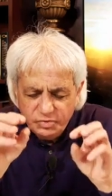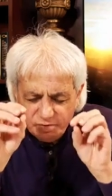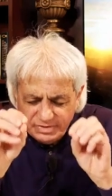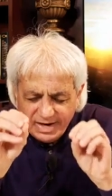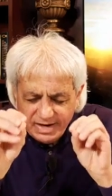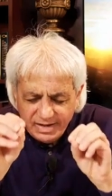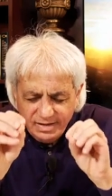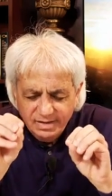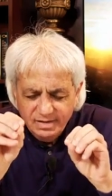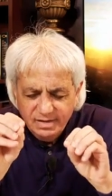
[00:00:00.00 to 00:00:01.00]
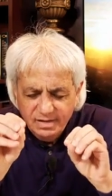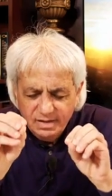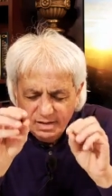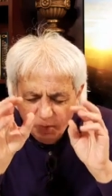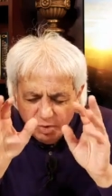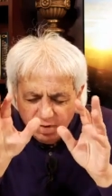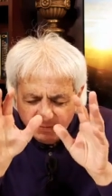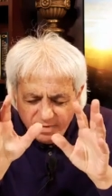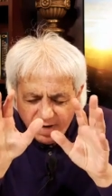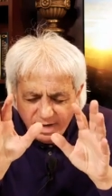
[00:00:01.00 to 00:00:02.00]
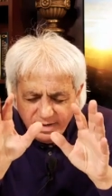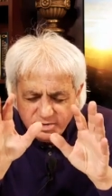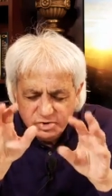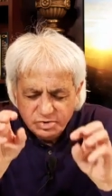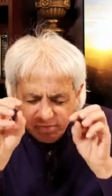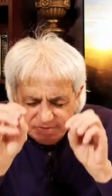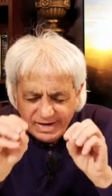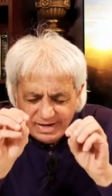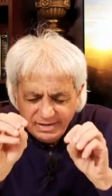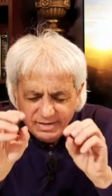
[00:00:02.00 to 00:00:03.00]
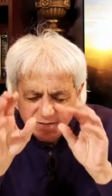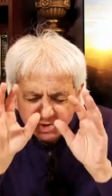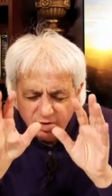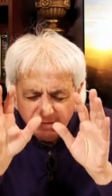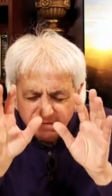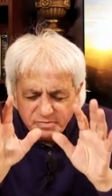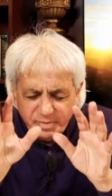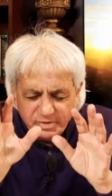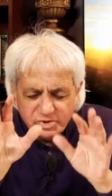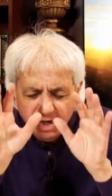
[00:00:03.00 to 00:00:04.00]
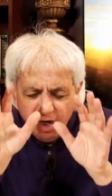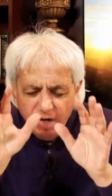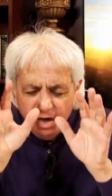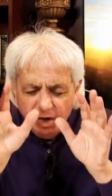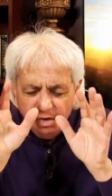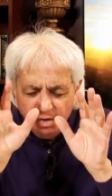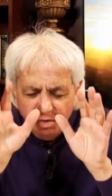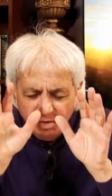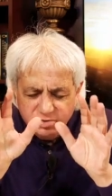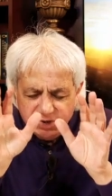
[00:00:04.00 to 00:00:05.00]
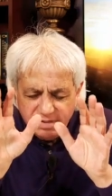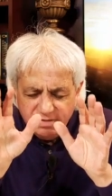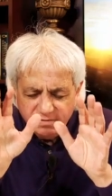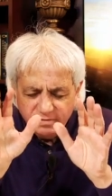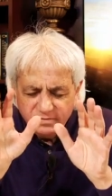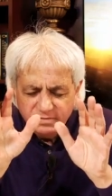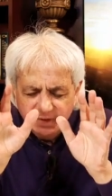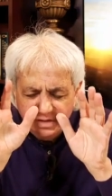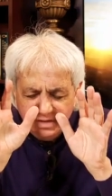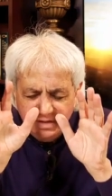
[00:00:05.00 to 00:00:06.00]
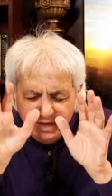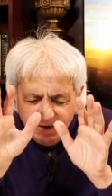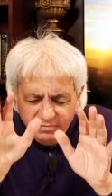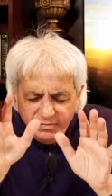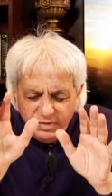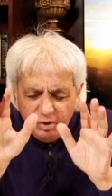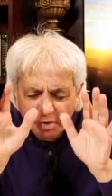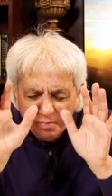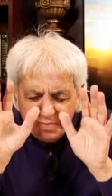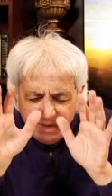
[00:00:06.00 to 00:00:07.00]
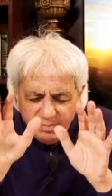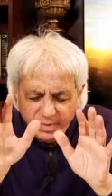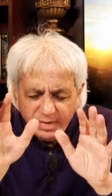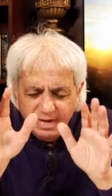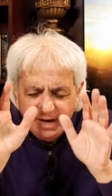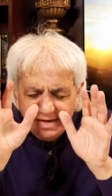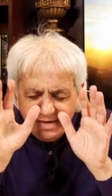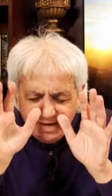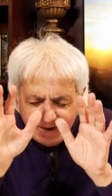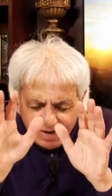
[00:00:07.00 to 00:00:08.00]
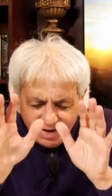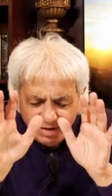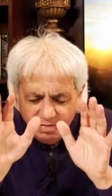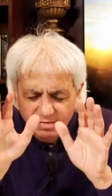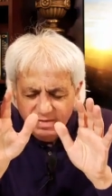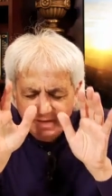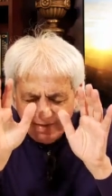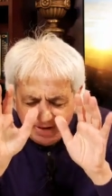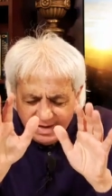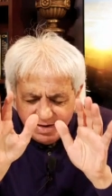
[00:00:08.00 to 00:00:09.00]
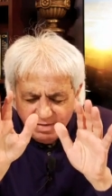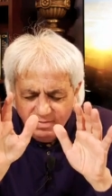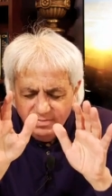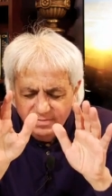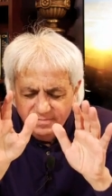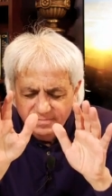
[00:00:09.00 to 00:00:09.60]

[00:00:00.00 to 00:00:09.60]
Today, the word of knowledge. Today, the discerning of spirits. Lord Jesus, give your people now, now,